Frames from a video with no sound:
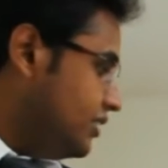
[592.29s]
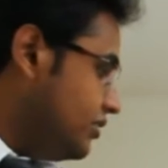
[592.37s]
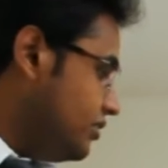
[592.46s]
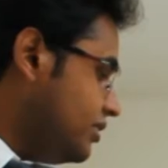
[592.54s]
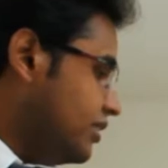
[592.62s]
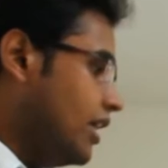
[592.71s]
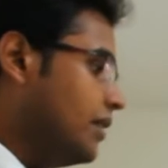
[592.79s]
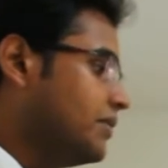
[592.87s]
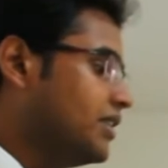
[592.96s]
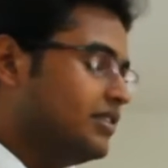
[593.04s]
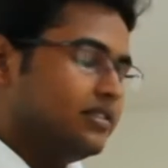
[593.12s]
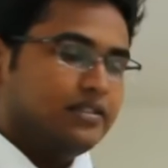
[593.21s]
Due to the time
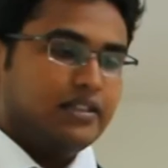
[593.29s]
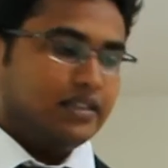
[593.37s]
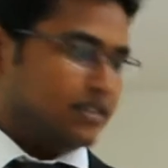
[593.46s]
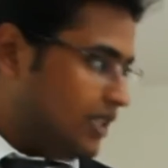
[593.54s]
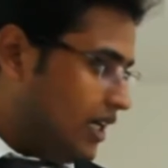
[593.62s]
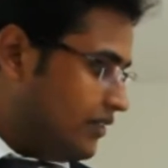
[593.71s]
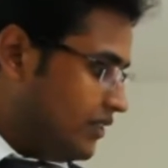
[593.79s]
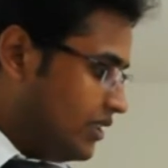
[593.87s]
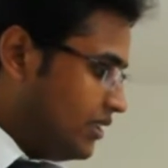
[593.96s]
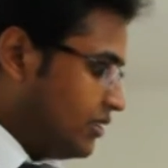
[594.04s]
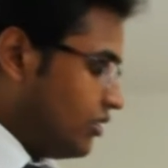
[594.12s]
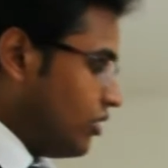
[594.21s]
constraints, I
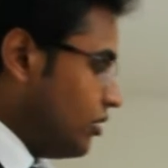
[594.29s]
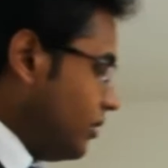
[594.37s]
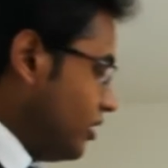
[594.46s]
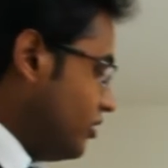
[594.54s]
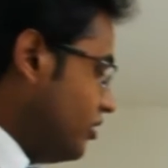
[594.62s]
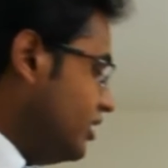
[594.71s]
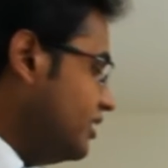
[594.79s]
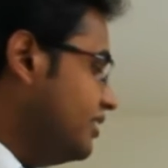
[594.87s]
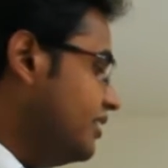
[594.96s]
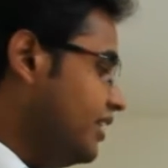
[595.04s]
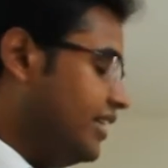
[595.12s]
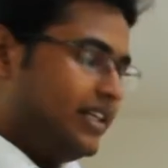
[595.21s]
will talk about only
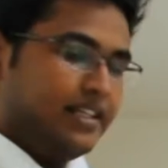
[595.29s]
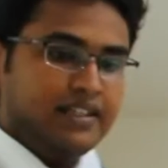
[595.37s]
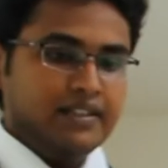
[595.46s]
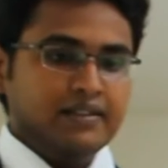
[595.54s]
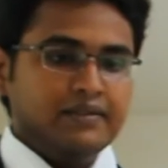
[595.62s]
three.